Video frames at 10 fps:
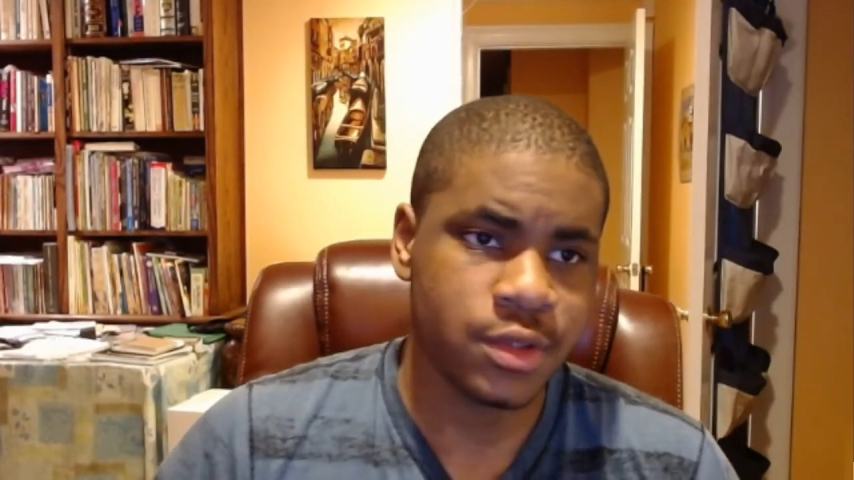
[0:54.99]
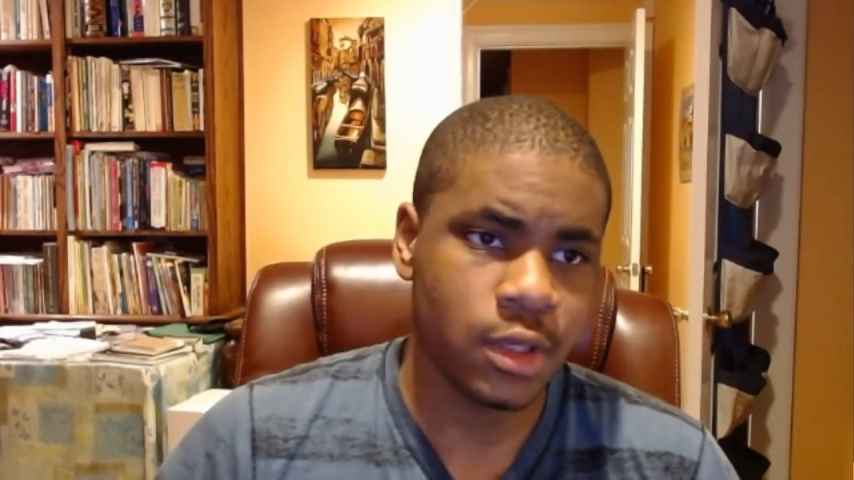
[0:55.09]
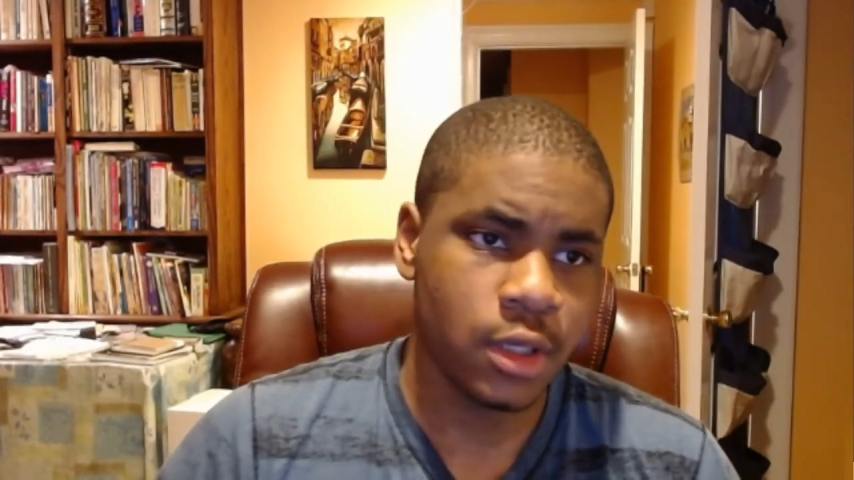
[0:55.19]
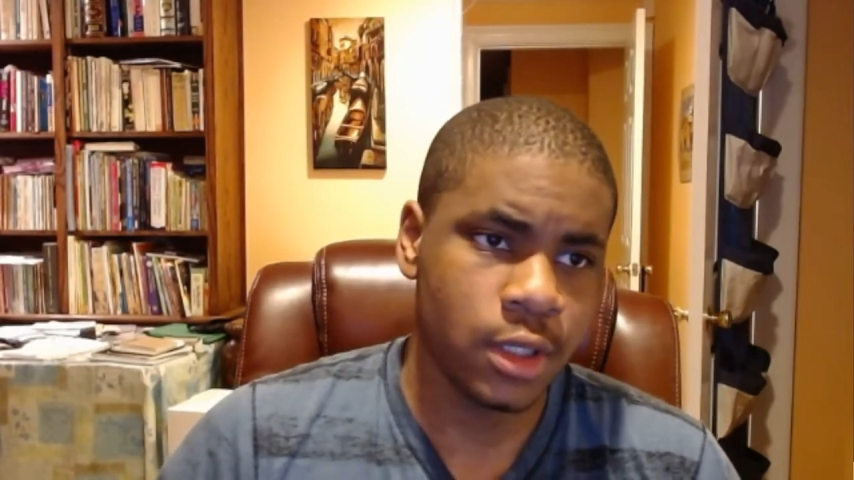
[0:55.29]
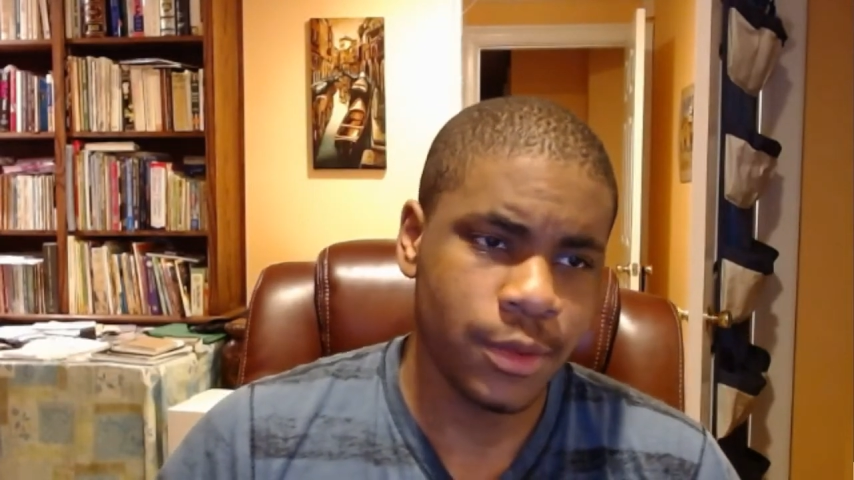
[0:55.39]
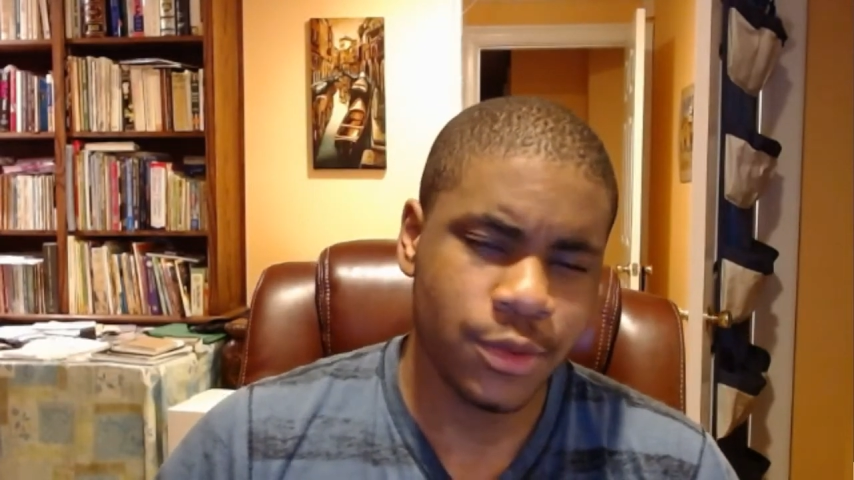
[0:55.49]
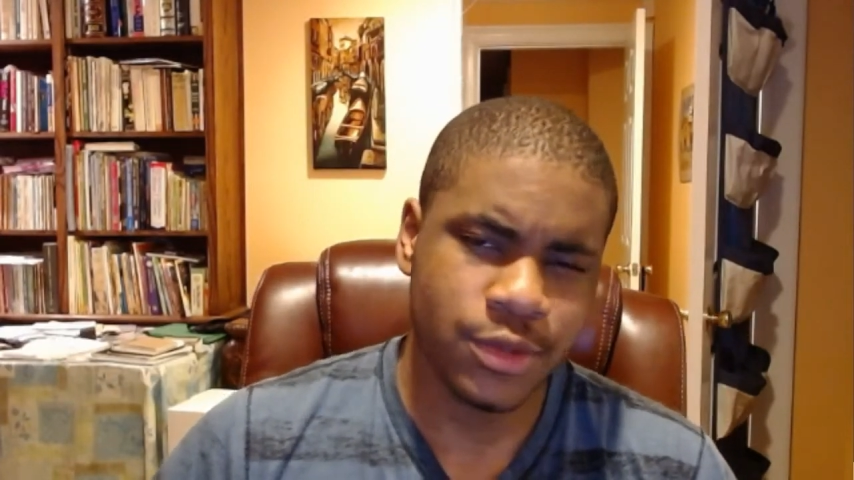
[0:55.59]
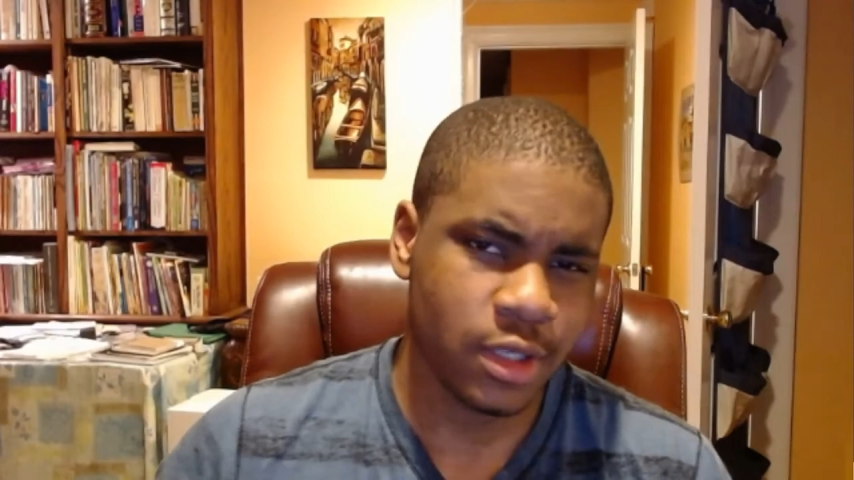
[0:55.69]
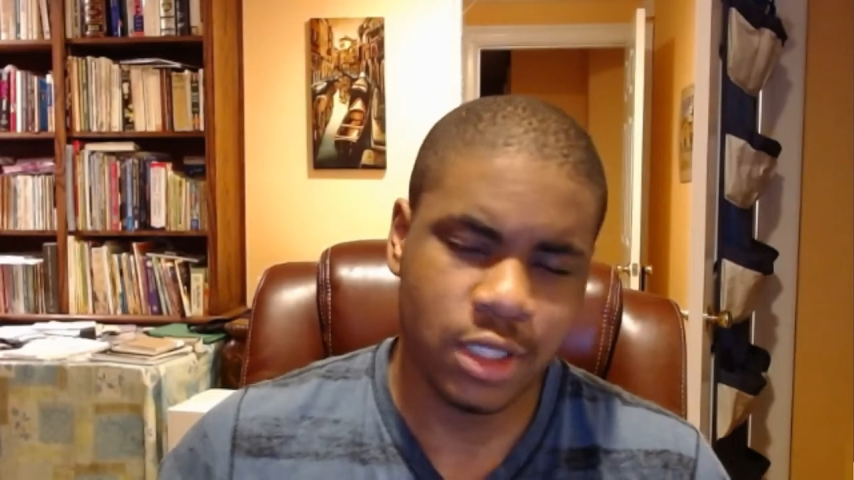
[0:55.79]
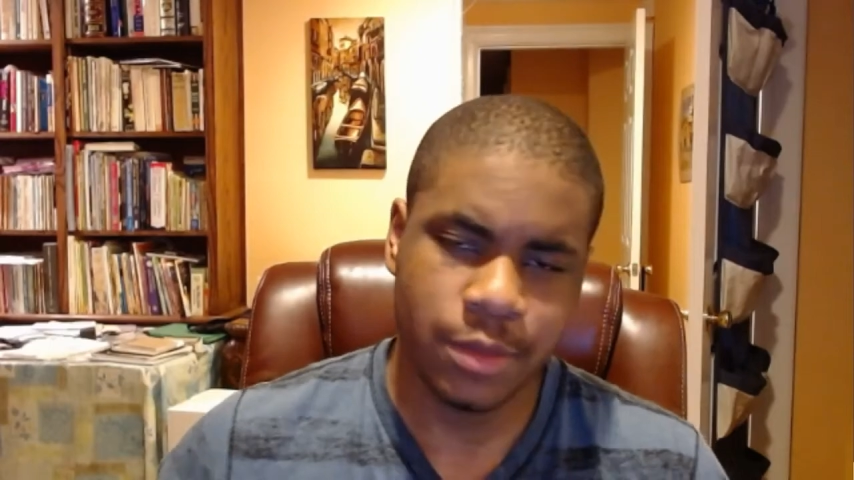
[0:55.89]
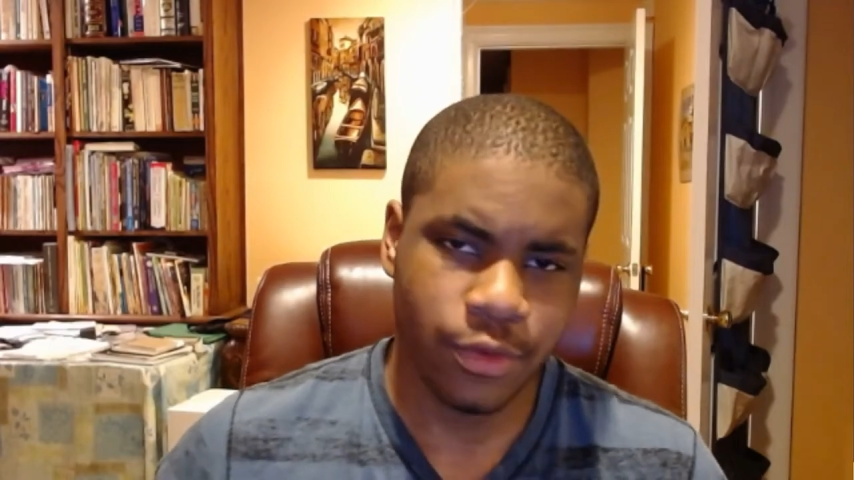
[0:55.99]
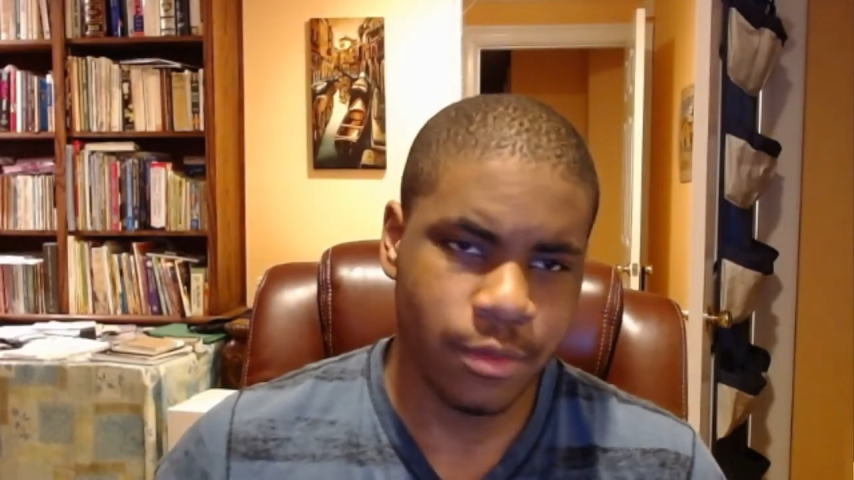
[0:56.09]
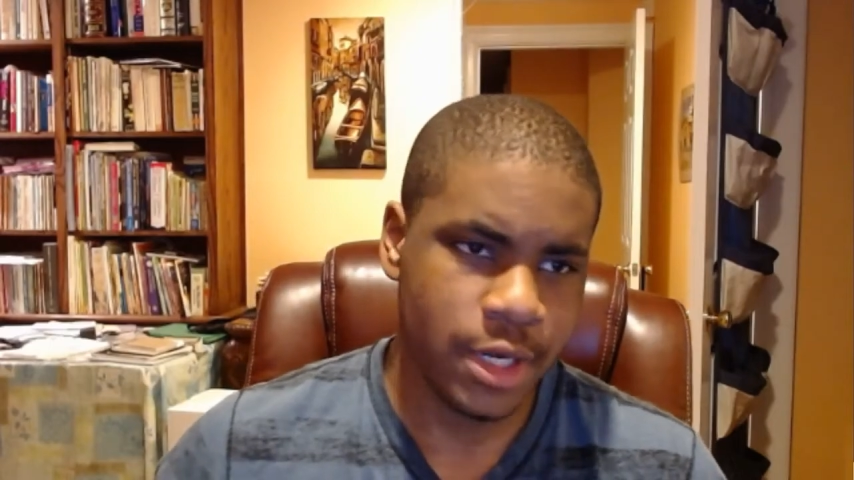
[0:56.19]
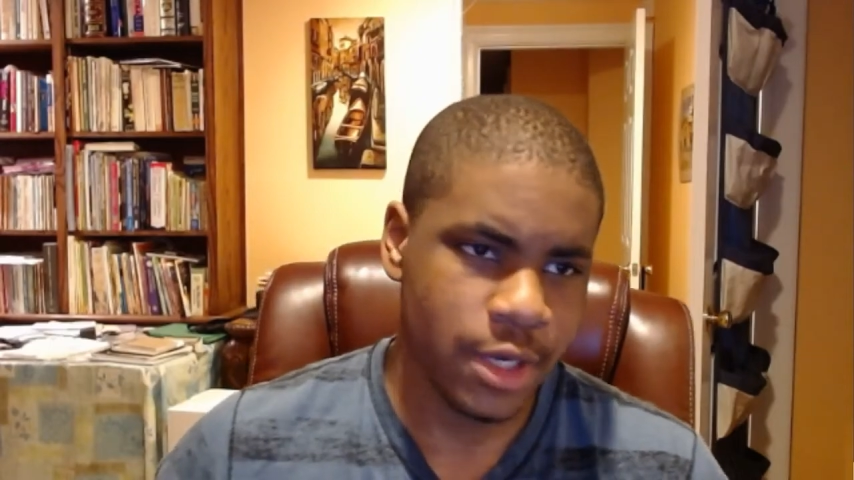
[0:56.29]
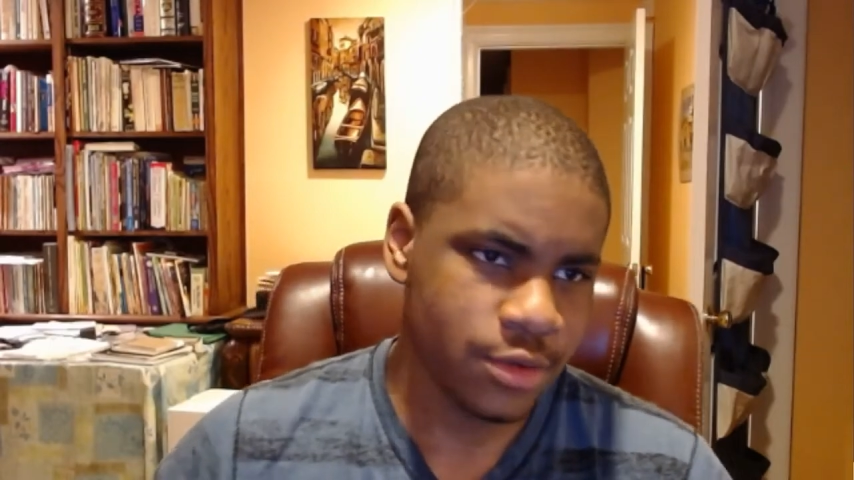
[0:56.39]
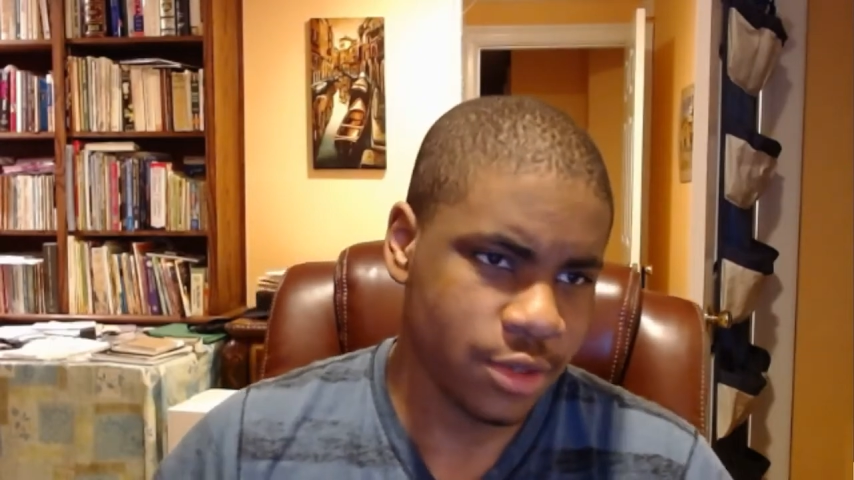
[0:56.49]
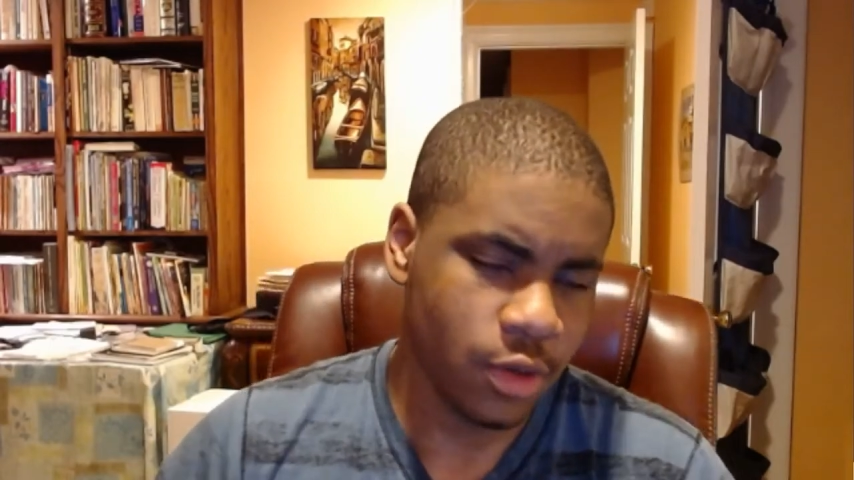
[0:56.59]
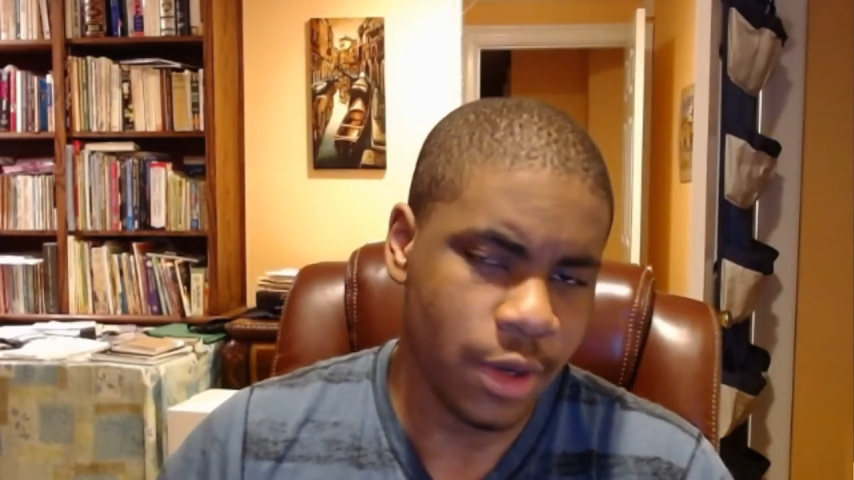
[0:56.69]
it was like a clip from many years ago,